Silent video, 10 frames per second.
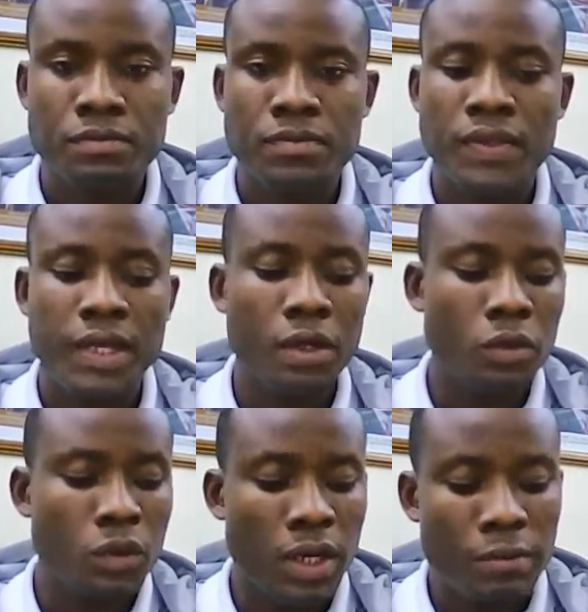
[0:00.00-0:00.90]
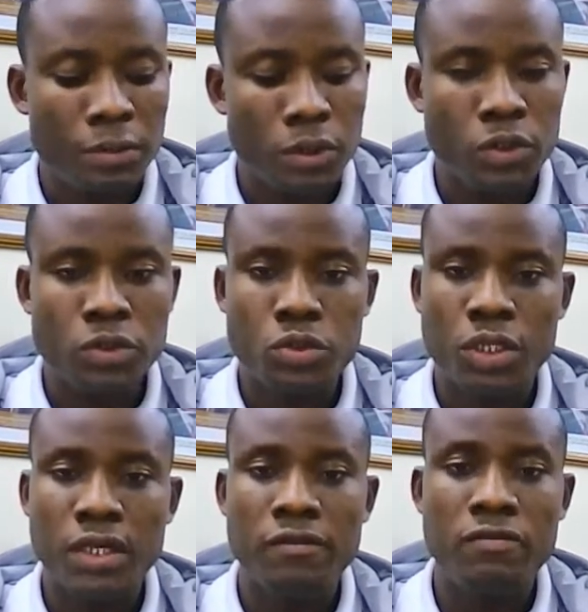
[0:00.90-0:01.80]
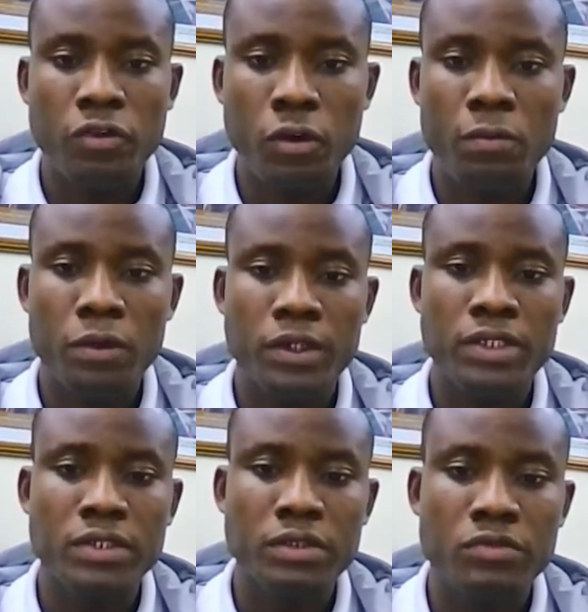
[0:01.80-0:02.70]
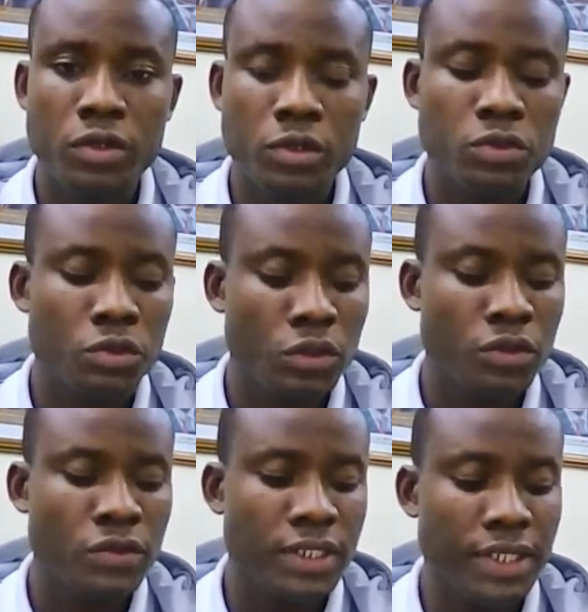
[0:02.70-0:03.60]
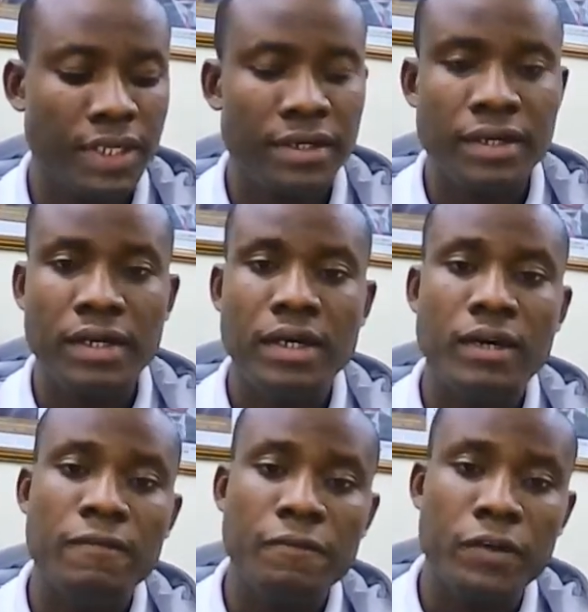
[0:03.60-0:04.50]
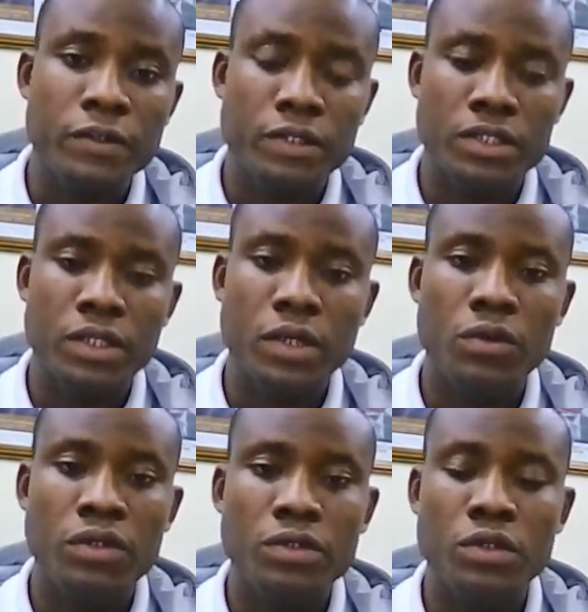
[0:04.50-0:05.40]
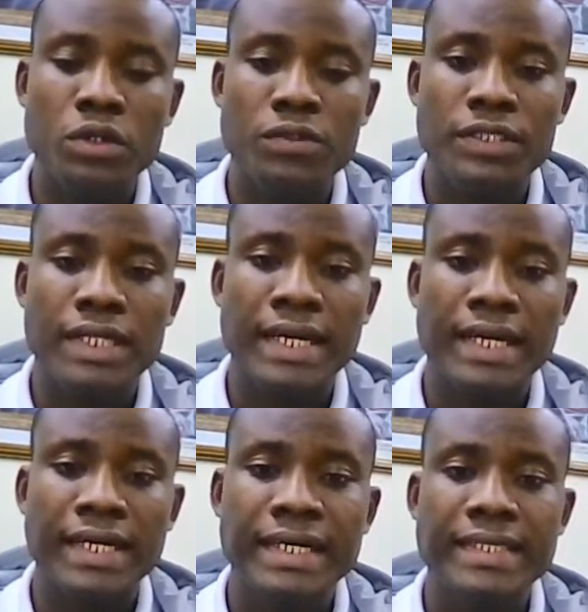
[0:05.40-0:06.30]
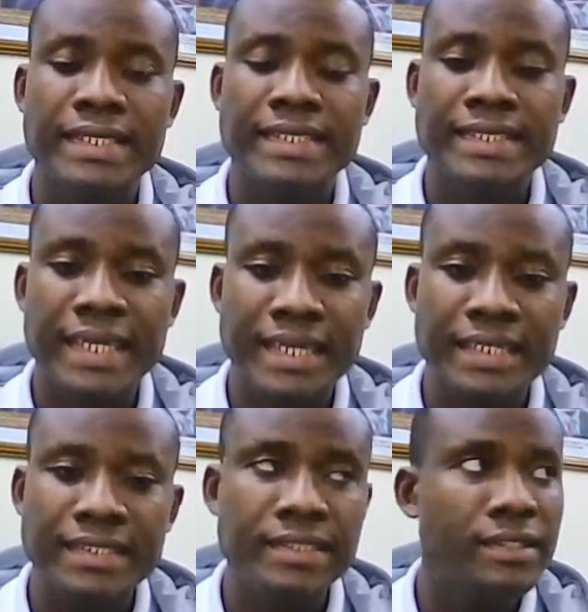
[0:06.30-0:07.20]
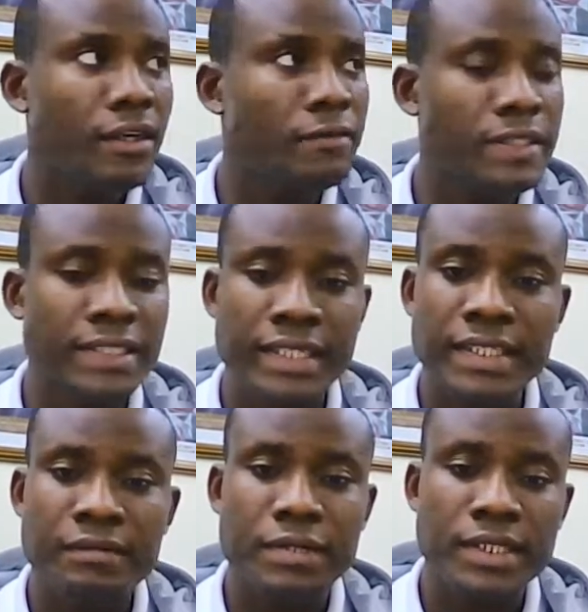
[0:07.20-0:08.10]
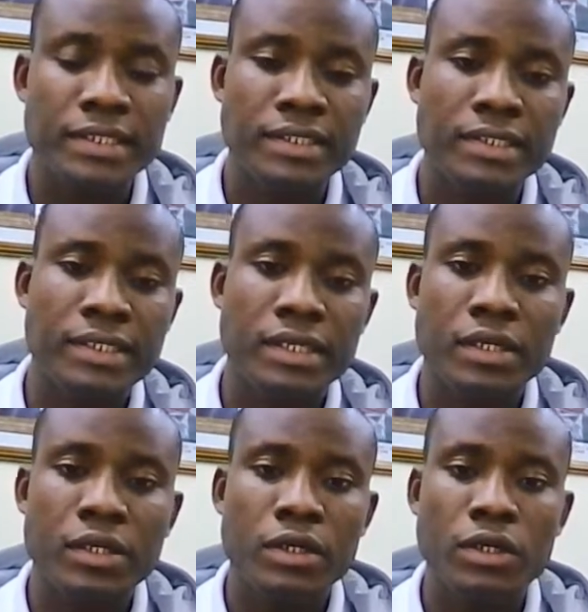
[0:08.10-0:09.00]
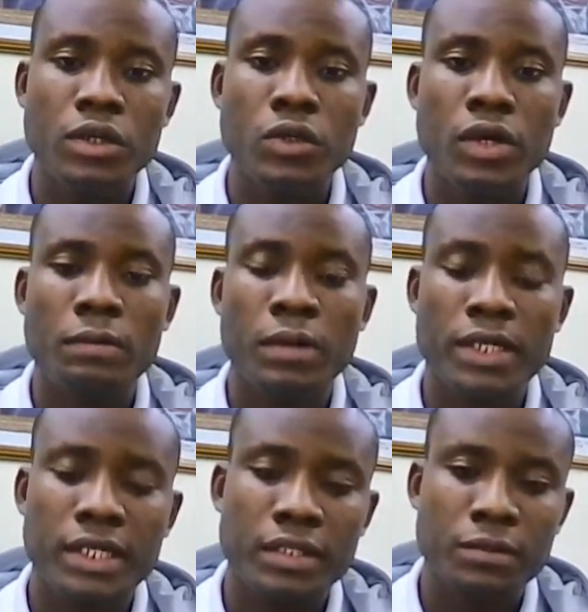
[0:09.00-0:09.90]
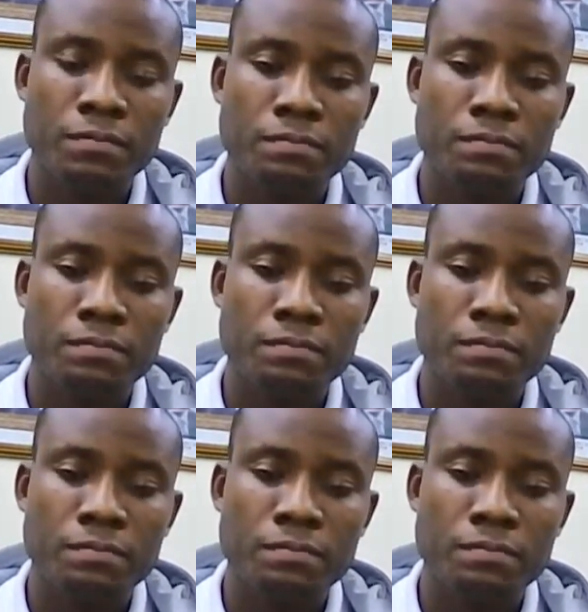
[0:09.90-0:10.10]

Now I'm going to give 4 points for you to consider. First, you want to consider the size of the database you are backing up.